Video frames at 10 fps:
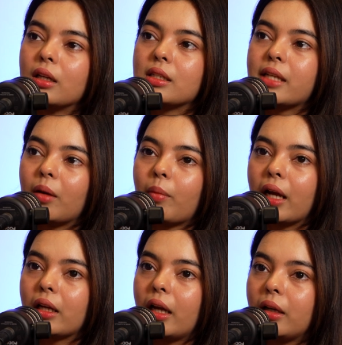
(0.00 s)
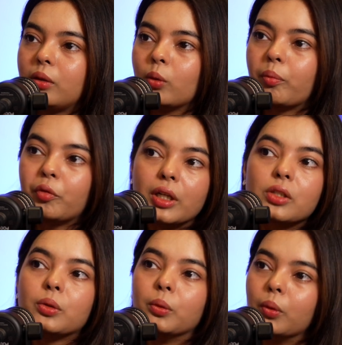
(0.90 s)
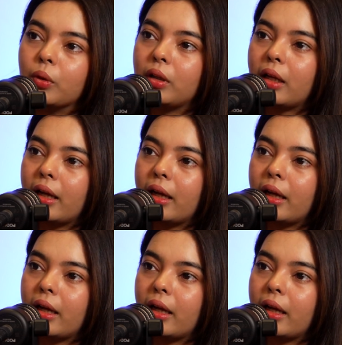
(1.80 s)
send my kid to a preschool